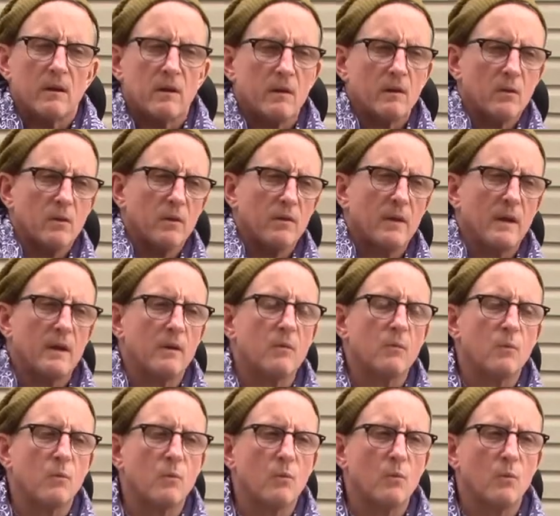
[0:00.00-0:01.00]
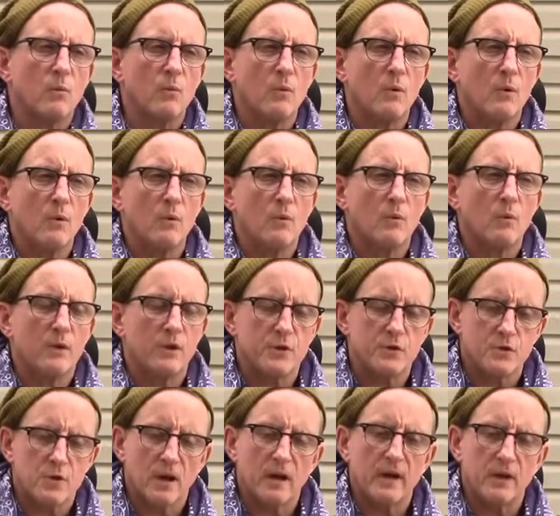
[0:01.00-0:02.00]
You know that when
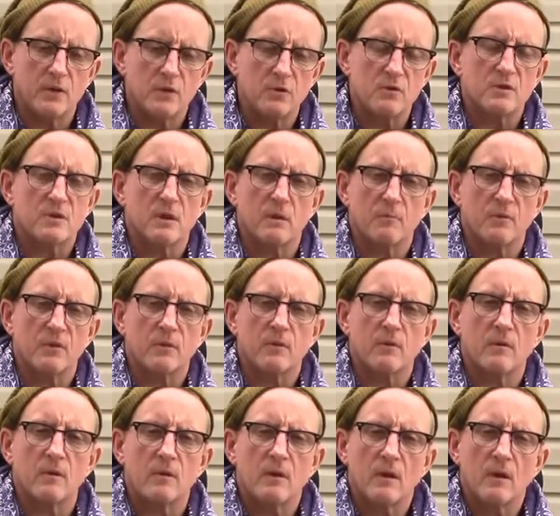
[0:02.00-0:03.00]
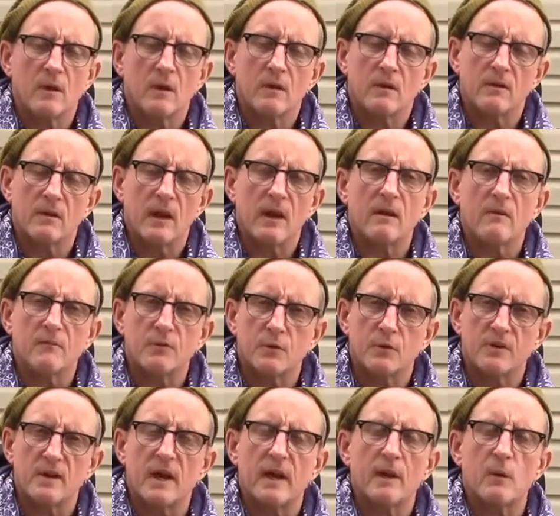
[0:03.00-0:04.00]
you try to do something day
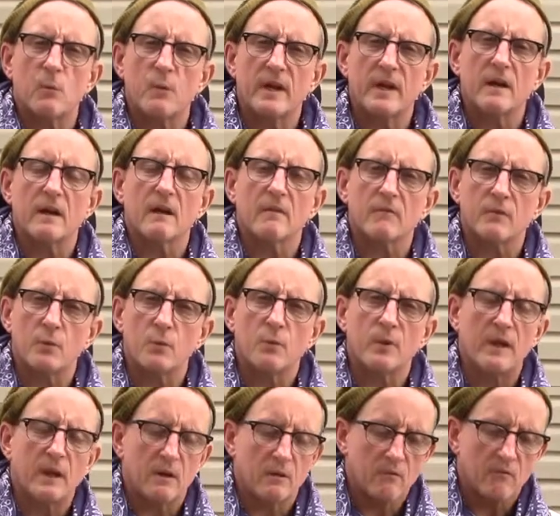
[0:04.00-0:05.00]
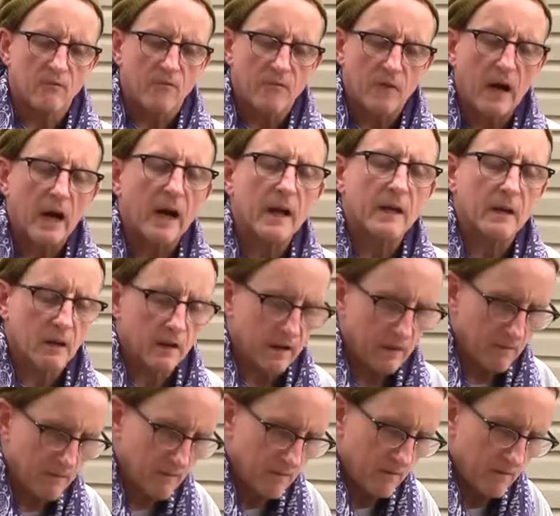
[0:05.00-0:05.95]
after day, week after week, and finally,